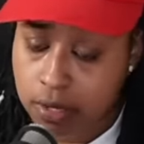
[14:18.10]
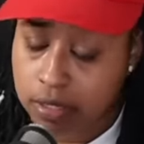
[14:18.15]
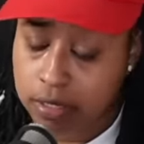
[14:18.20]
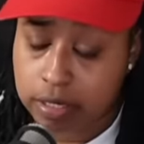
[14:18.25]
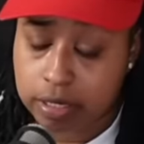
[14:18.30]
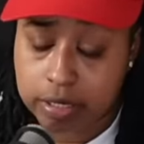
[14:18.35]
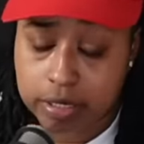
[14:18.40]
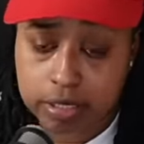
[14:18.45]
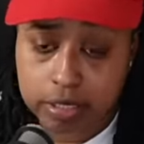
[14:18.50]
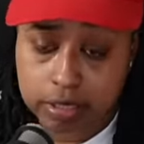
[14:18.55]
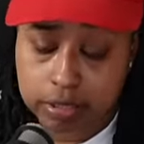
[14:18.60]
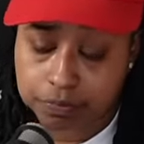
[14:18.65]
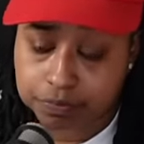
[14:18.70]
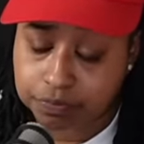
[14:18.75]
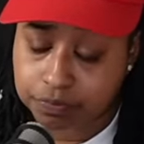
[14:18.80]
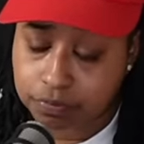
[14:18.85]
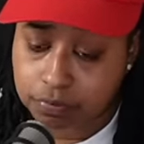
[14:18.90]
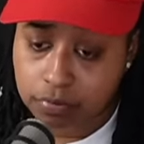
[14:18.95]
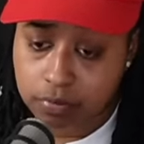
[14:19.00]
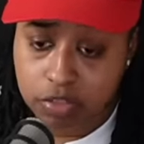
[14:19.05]
Um,
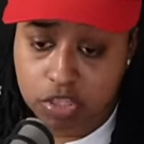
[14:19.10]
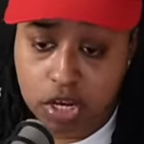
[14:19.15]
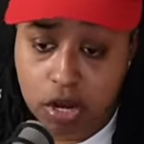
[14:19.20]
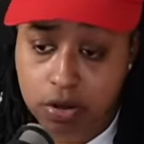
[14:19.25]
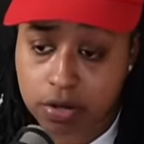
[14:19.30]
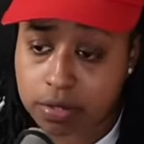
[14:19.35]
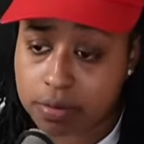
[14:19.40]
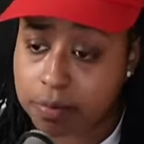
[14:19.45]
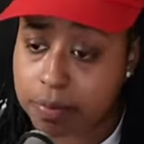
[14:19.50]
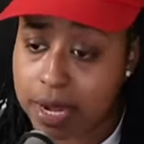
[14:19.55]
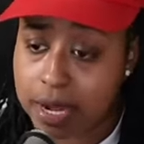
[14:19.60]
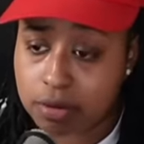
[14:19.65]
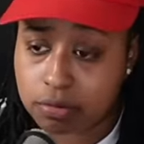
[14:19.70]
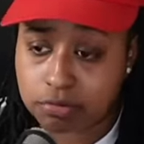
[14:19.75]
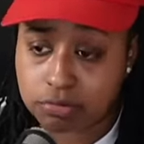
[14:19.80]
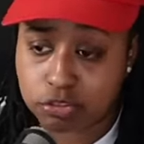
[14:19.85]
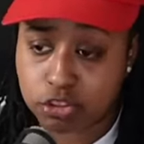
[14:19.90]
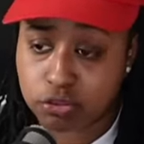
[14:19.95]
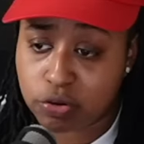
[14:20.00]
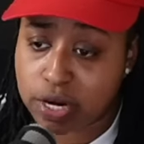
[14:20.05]
talking
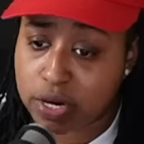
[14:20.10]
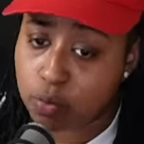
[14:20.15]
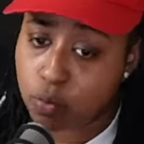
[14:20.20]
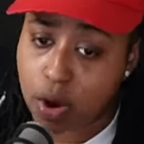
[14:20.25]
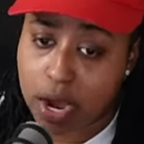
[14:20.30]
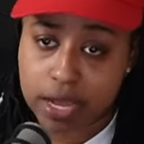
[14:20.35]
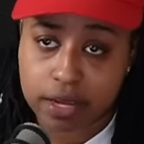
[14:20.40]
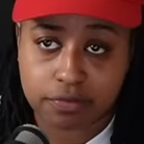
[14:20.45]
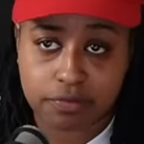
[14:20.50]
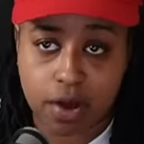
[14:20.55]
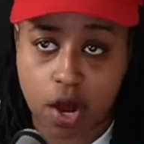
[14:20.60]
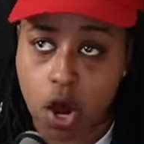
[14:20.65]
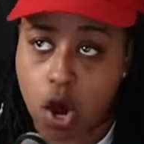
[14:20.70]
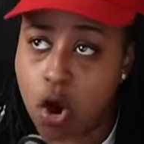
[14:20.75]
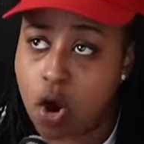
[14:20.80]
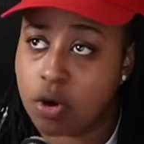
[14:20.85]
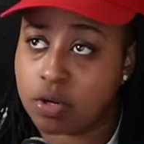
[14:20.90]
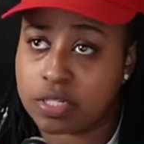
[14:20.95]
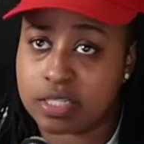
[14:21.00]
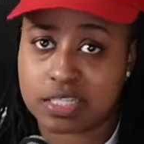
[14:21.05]
about Dre wife
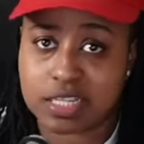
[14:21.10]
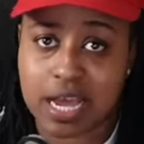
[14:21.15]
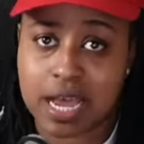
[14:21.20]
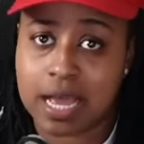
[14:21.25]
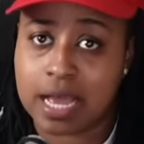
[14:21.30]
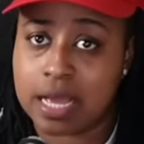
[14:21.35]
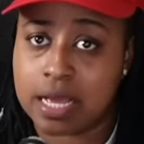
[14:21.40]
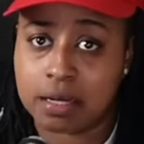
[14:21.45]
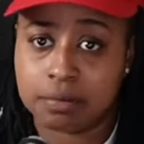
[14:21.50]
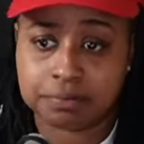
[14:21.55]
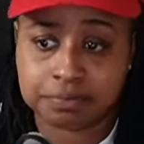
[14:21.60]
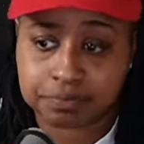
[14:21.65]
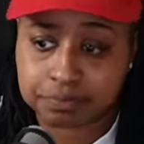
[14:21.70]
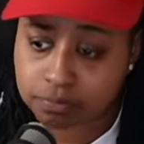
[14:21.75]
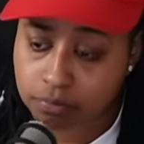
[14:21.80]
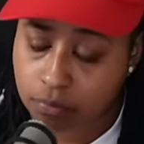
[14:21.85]
all the time.